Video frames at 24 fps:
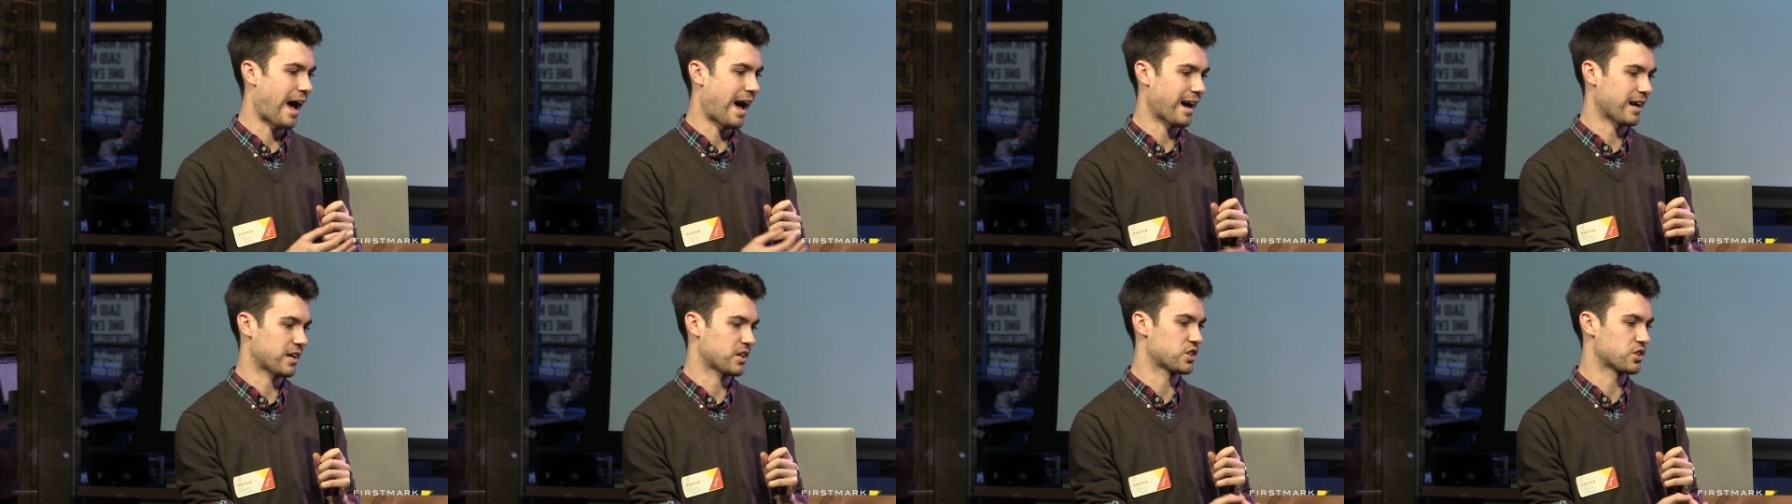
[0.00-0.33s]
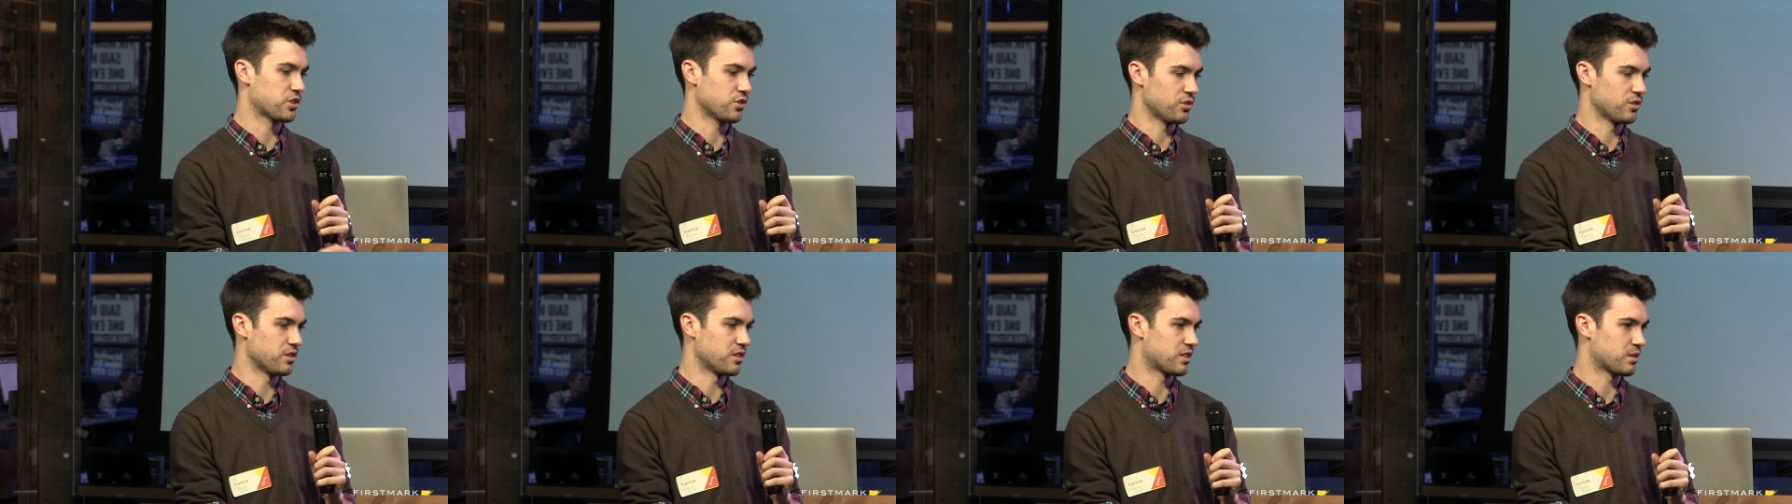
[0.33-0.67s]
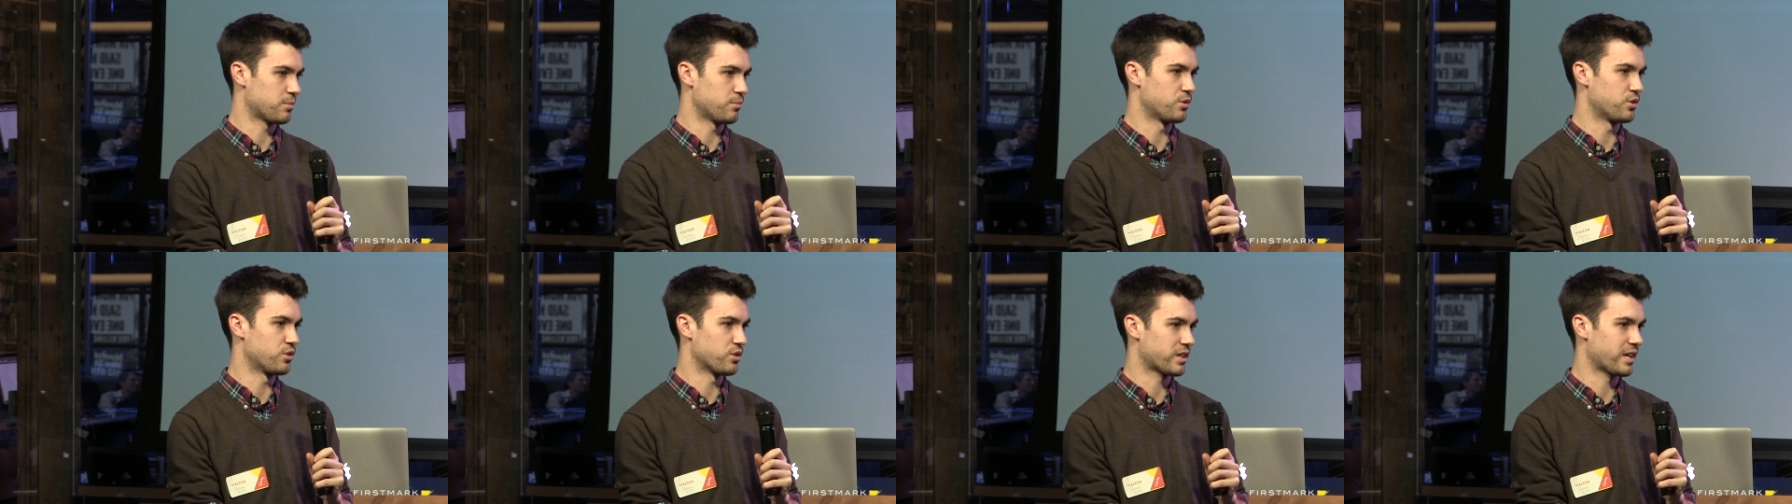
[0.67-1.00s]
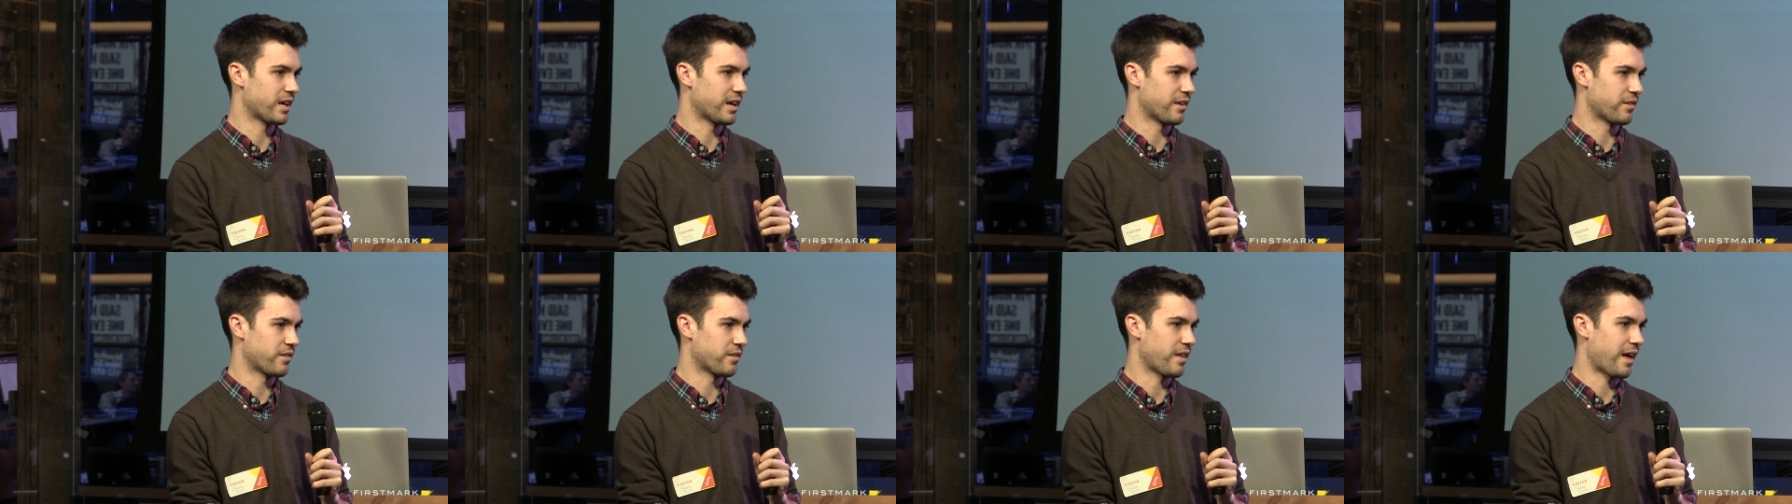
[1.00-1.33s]
actually
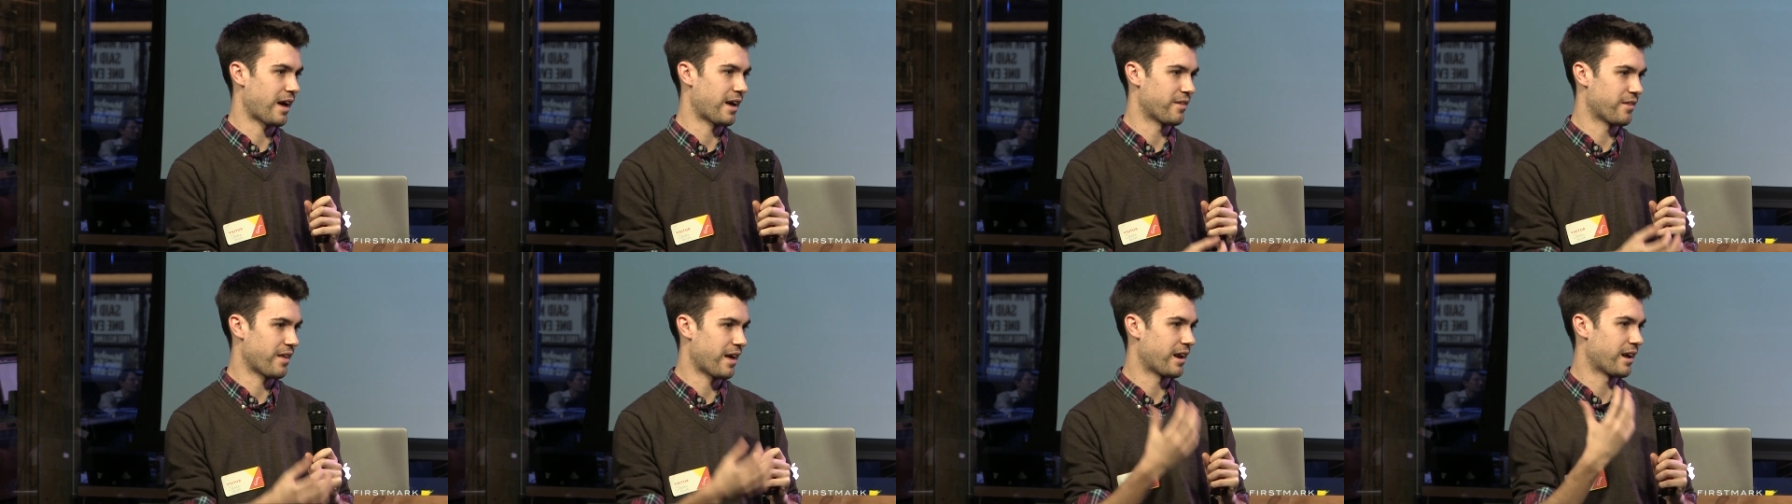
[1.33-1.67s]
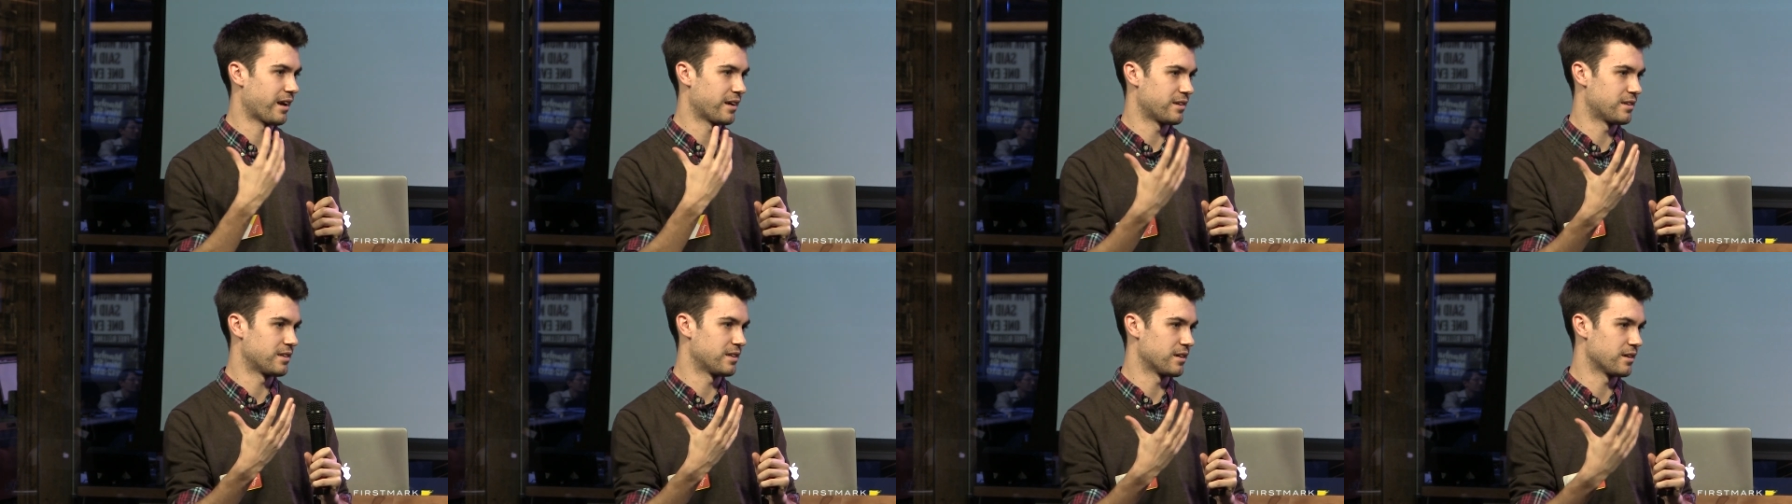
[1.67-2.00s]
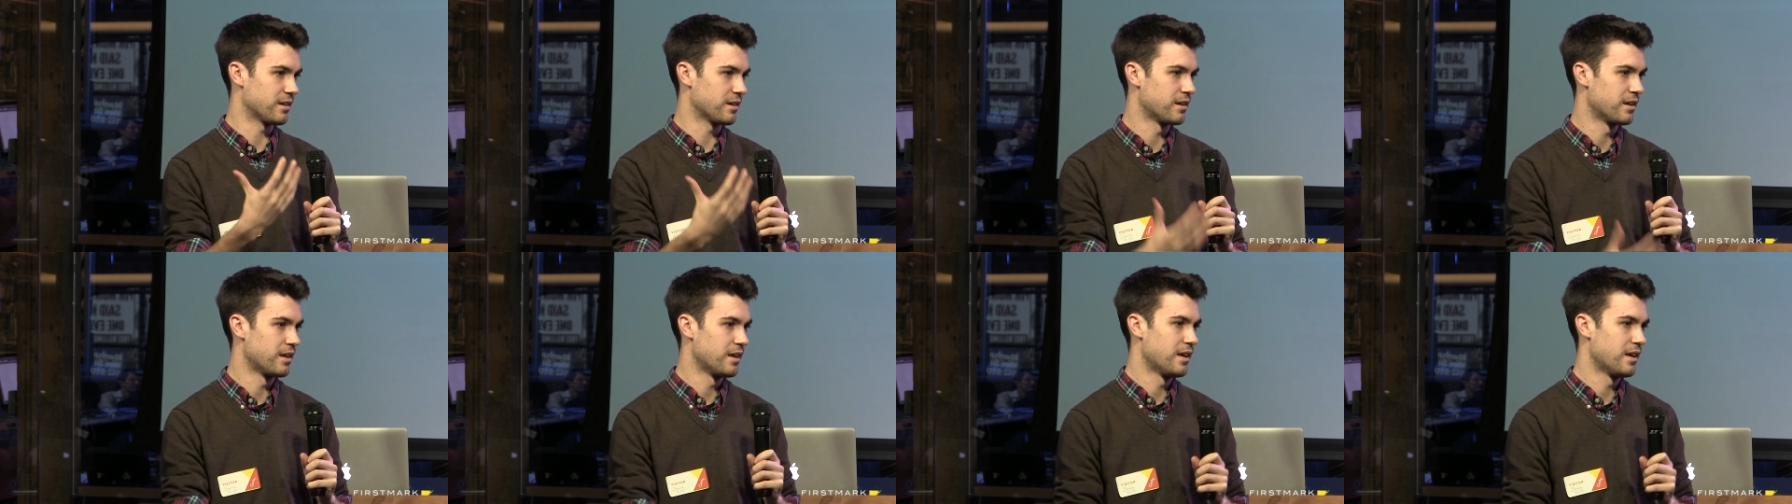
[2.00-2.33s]
communicate that that idea